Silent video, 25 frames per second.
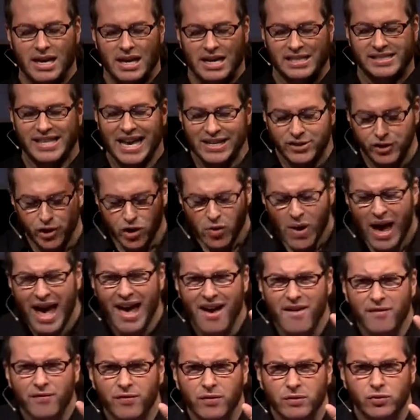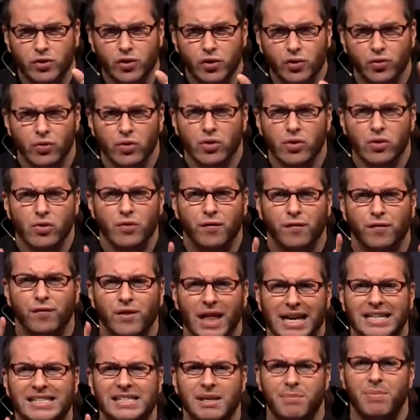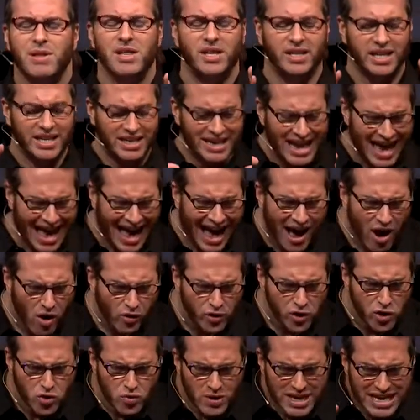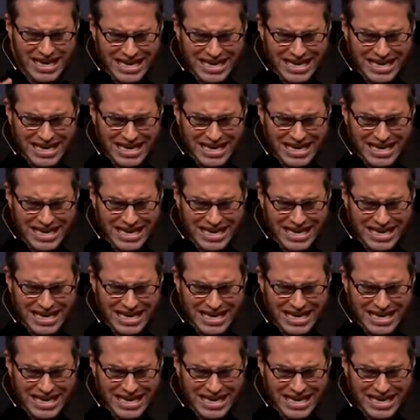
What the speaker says: is that you have true flexibility in how you